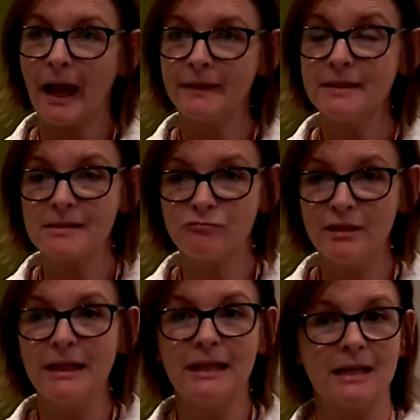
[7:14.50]
this
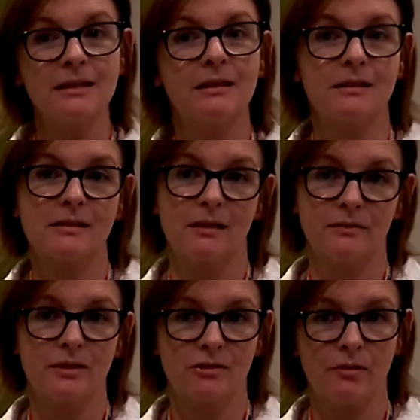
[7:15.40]
really lended
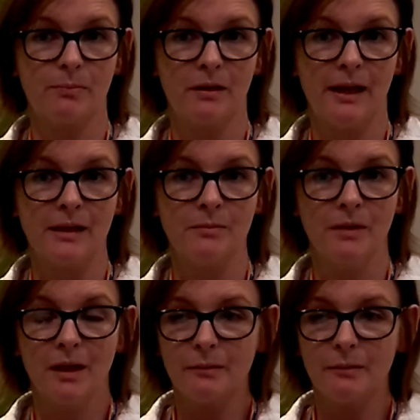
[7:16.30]
itself to Triple Aim,